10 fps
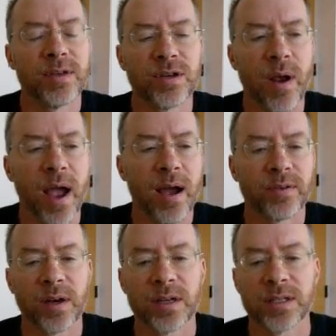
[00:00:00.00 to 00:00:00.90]
this
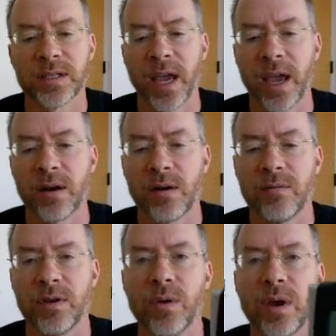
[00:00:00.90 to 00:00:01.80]
graphed on a standard
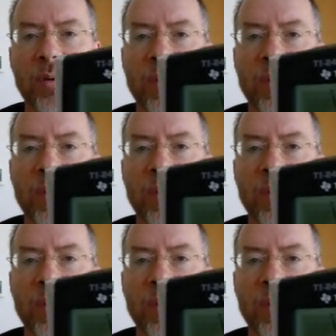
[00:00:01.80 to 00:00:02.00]
viewing